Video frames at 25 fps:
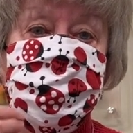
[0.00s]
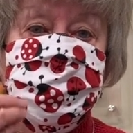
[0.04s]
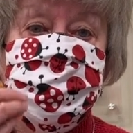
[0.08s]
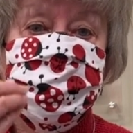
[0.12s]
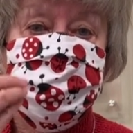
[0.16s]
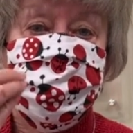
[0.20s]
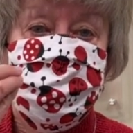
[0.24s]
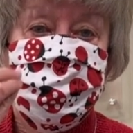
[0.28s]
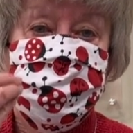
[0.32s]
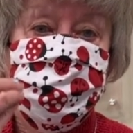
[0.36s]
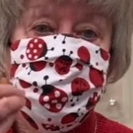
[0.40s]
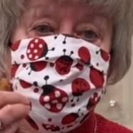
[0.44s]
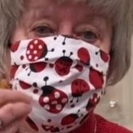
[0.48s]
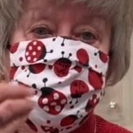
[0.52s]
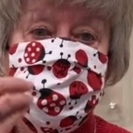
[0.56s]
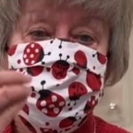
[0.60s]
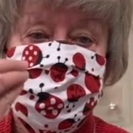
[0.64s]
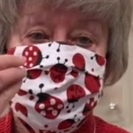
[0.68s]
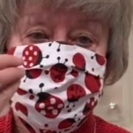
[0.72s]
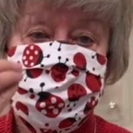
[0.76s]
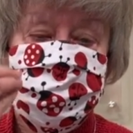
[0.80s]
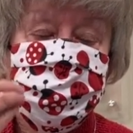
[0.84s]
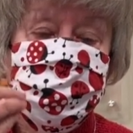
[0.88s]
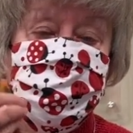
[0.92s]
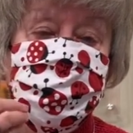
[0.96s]
their whole
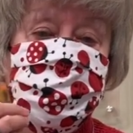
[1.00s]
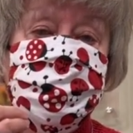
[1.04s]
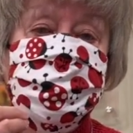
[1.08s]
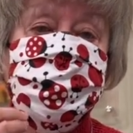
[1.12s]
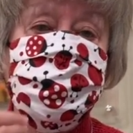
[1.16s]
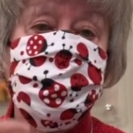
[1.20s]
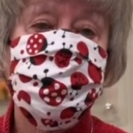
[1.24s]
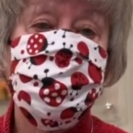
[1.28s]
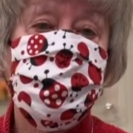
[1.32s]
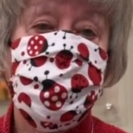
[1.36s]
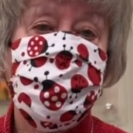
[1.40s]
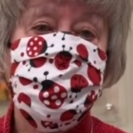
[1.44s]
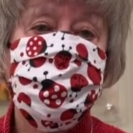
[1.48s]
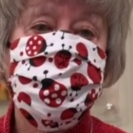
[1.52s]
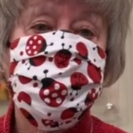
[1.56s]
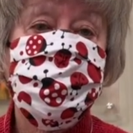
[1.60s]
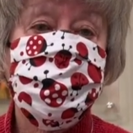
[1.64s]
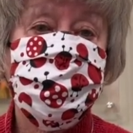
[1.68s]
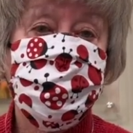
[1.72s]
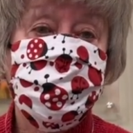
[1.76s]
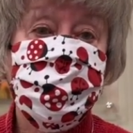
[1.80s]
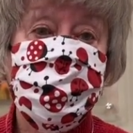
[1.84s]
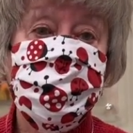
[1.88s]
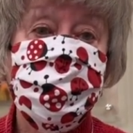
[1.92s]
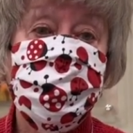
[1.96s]
nose and mouth,
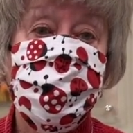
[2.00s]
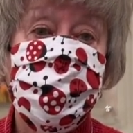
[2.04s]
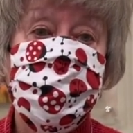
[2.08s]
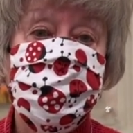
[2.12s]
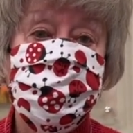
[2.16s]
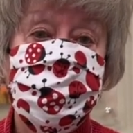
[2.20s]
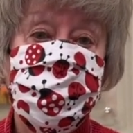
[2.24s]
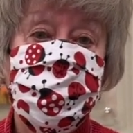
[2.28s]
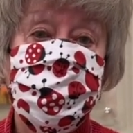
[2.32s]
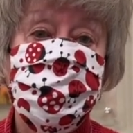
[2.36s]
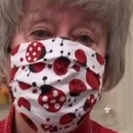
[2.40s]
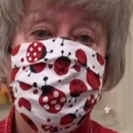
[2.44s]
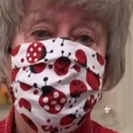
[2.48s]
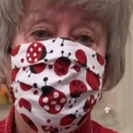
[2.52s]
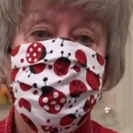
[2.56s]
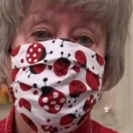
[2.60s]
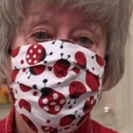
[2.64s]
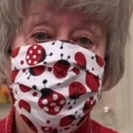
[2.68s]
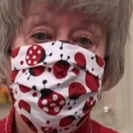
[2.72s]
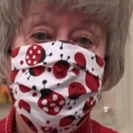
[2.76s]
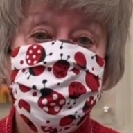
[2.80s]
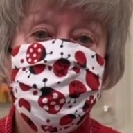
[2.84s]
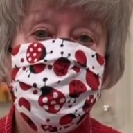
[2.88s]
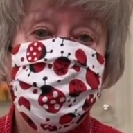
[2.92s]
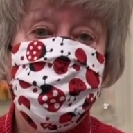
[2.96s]
to remind them to
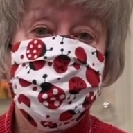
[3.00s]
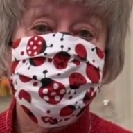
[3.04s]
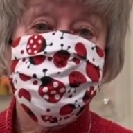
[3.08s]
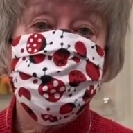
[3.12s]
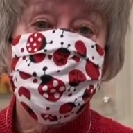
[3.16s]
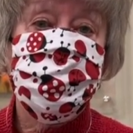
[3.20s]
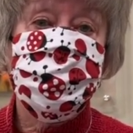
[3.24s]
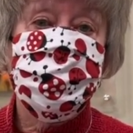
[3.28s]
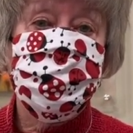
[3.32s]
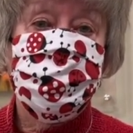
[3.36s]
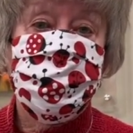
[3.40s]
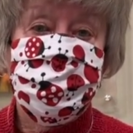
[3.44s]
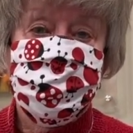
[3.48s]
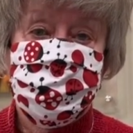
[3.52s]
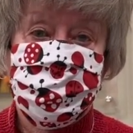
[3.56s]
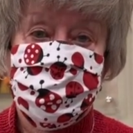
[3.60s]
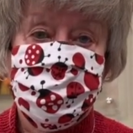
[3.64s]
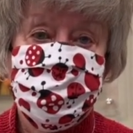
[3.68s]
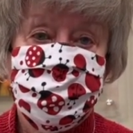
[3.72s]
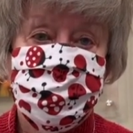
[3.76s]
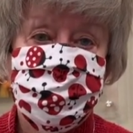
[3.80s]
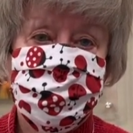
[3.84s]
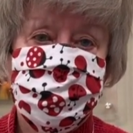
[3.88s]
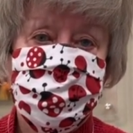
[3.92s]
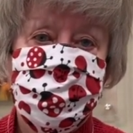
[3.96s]
make sure it
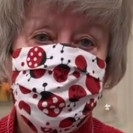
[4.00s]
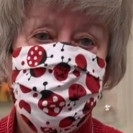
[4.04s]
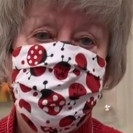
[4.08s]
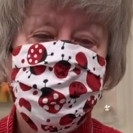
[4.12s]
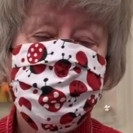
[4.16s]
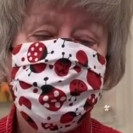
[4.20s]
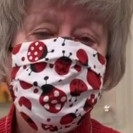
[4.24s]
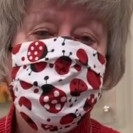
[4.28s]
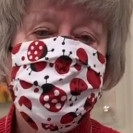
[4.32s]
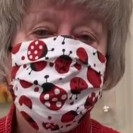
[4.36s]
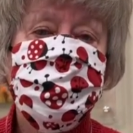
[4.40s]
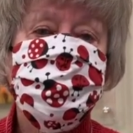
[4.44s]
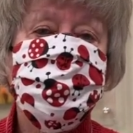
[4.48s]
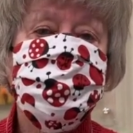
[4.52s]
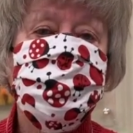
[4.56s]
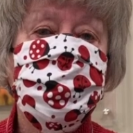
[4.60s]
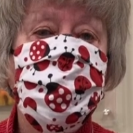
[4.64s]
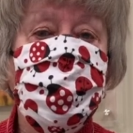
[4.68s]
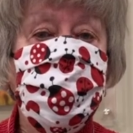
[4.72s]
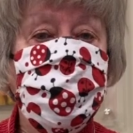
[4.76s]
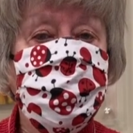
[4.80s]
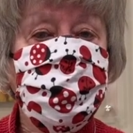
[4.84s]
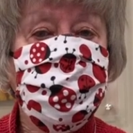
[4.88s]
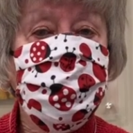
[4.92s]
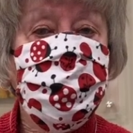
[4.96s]
is. So
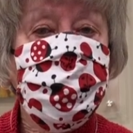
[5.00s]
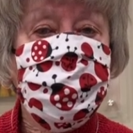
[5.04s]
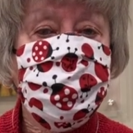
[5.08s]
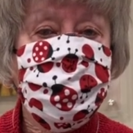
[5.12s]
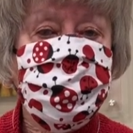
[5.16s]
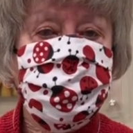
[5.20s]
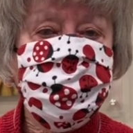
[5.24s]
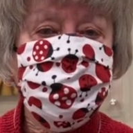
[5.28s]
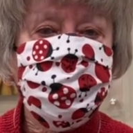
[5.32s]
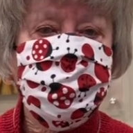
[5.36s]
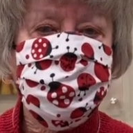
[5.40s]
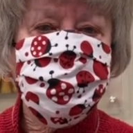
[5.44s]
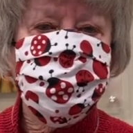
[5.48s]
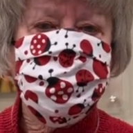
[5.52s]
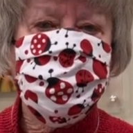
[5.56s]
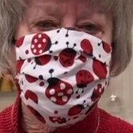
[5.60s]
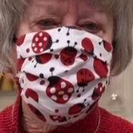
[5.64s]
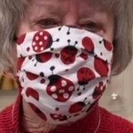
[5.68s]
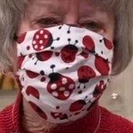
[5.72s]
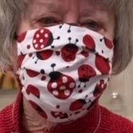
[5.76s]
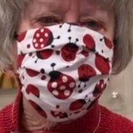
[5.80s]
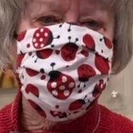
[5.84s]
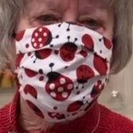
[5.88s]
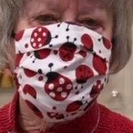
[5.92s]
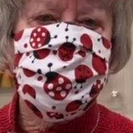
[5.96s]
how do I get this
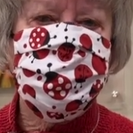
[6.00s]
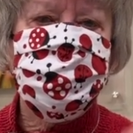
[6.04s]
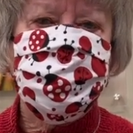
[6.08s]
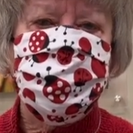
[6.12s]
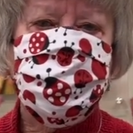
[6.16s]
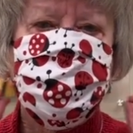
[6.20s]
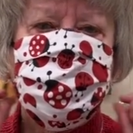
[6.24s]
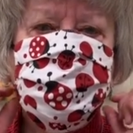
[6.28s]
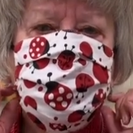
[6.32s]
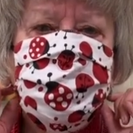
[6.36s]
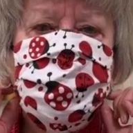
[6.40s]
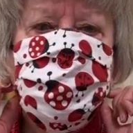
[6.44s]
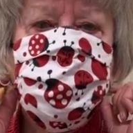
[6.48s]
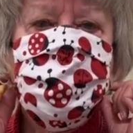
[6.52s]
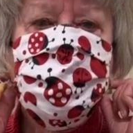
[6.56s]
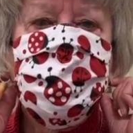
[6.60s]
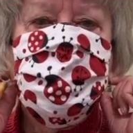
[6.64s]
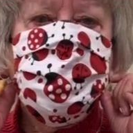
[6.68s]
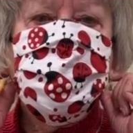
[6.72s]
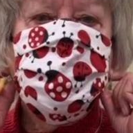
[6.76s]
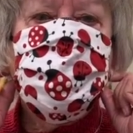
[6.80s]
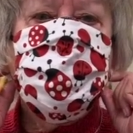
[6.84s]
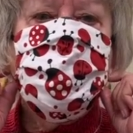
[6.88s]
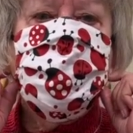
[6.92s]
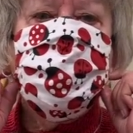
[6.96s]
off safely?
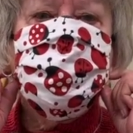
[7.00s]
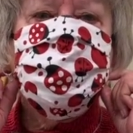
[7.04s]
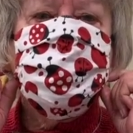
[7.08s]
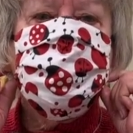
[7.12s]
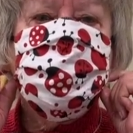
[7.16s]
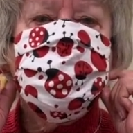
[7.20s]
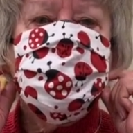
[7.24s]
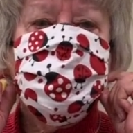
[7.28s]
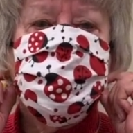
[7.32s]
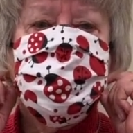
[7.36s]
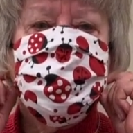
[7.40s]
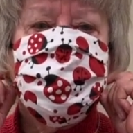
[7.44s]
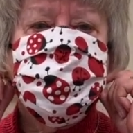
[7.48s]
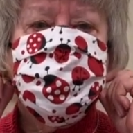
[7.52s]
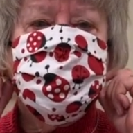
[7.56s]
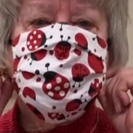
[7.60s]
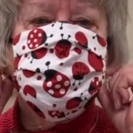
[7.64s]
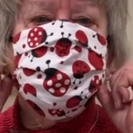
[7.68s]
I'm going to get